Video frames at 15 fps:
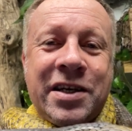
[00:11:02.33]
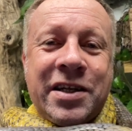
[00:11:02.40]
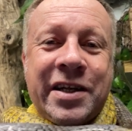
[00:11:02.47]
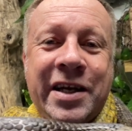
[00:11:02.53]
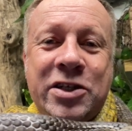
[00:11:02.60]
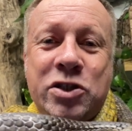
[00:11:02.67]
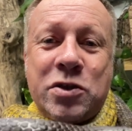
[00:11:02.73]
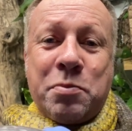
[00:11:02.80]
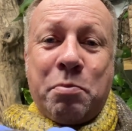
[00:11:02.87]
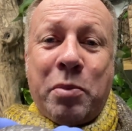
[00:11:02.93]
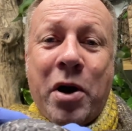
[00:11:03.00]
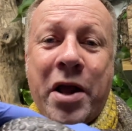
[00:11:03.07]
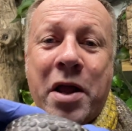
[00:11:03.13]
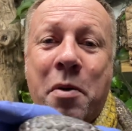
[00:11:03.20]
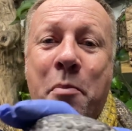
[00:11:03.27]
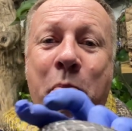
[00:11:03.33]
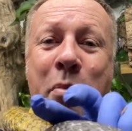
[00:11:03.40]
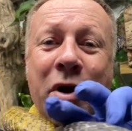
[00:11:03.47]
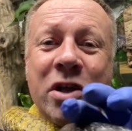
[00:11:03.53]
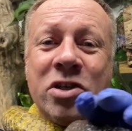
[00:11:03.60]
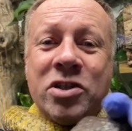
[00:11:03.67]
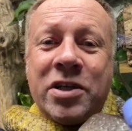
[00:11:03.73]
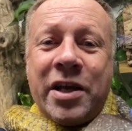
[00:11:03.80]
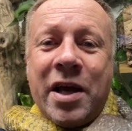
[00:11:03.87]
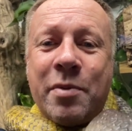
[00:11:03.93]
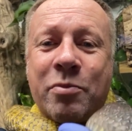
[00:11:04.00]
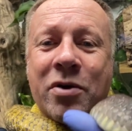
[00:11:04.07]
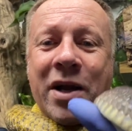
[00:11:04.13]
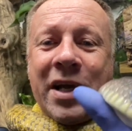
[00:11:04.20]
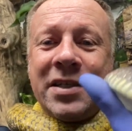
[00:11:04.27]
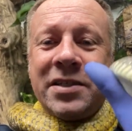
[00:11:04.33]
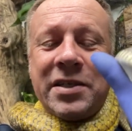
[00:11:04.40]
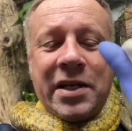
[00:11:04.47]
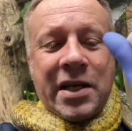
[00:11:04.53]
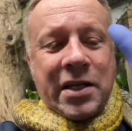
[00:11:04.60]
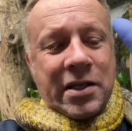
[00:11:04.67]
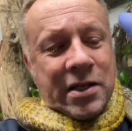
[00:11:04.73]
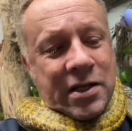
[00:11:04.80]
They just bite and bludgeon their prey to death.